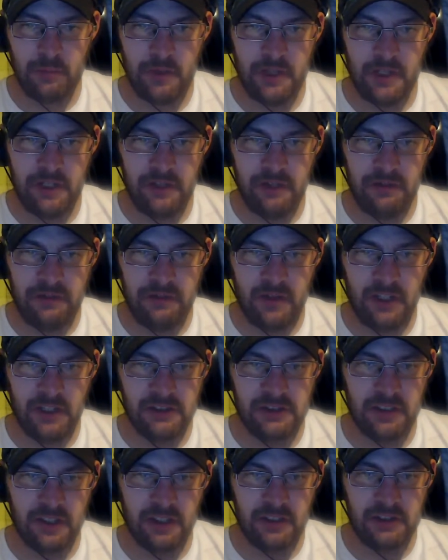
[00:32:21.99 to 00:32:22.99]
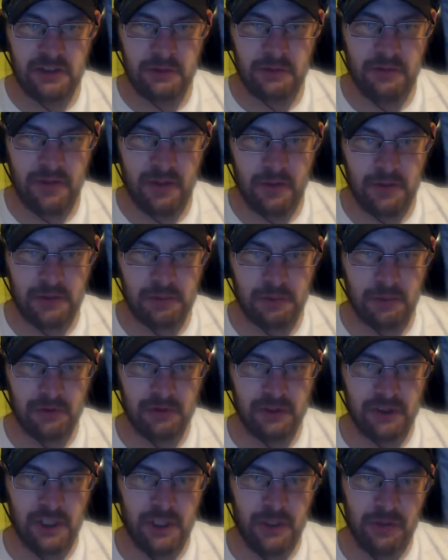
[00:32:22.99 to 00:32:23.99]
when you first asked him if they were
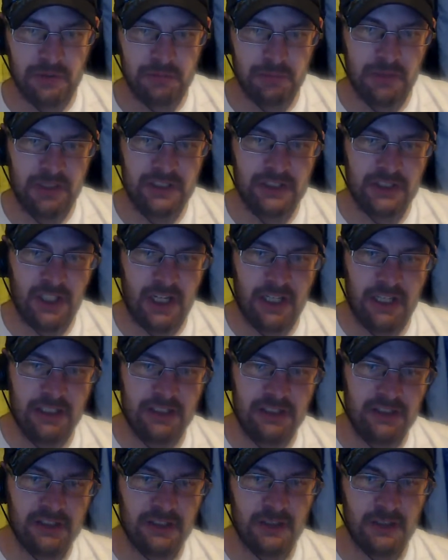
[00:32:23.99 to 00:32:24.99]
sponsored a USB challenge.